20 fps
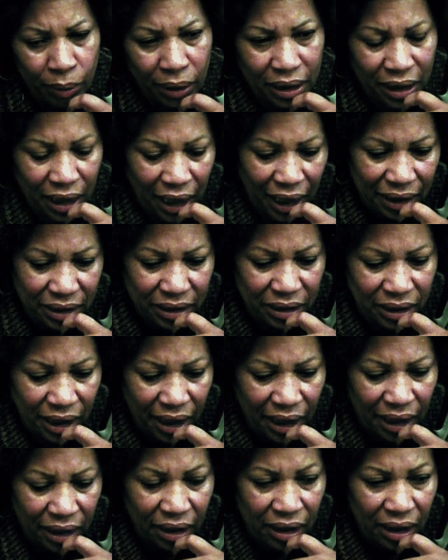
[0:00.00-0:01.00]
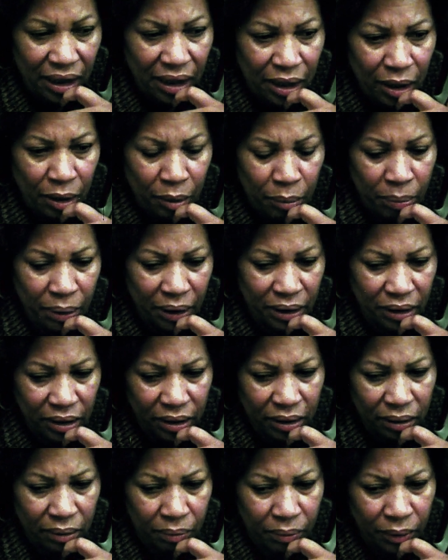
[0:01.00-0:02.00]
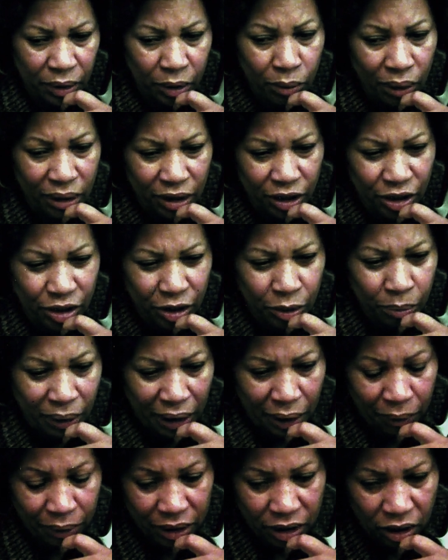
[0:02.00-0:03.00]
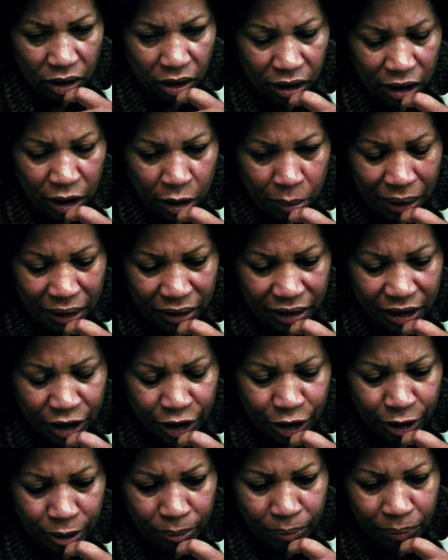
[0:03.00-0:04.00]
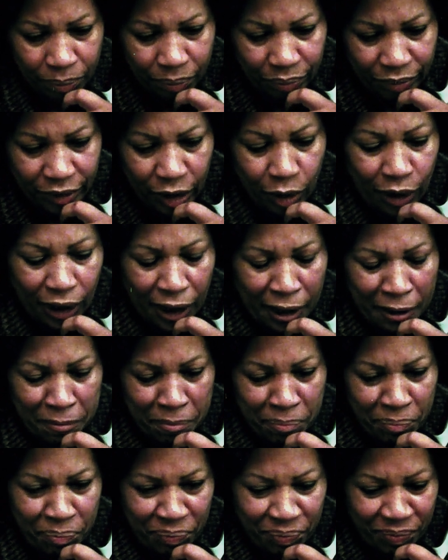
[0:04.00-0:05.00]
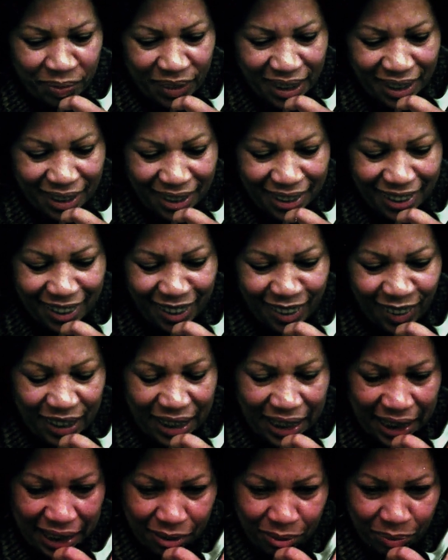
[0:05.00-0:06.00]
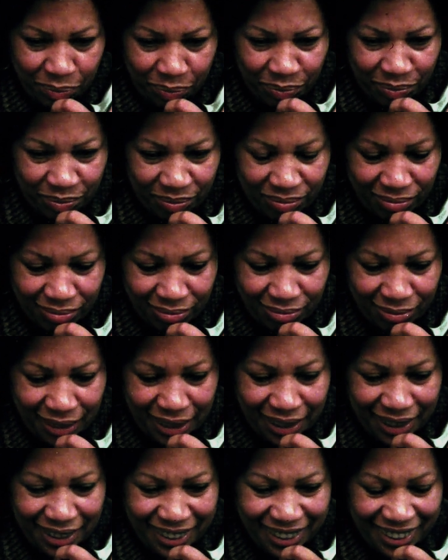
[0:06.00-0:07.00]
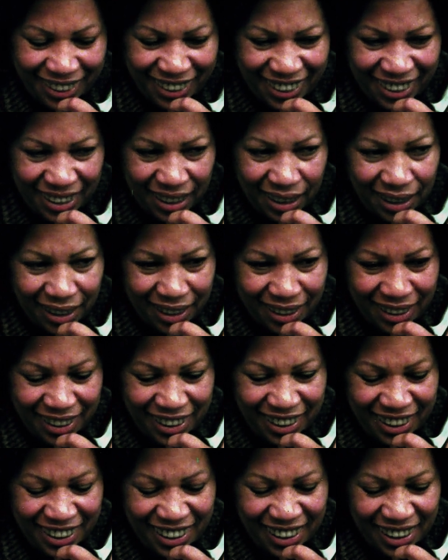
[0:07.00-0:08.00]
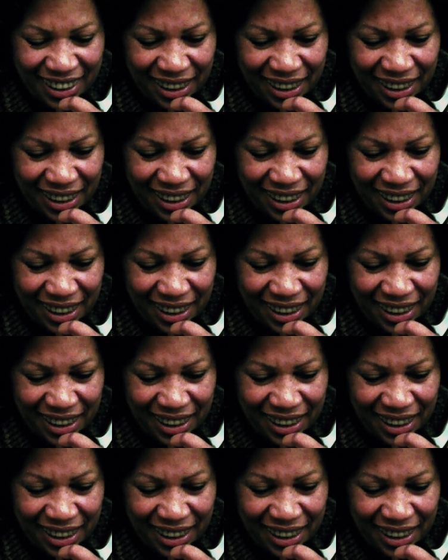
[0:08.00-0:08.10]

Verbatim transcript: By this time, she had acquired two children and a divorce. Her first novel, The Bluest Eye, was published in nineteen seventy.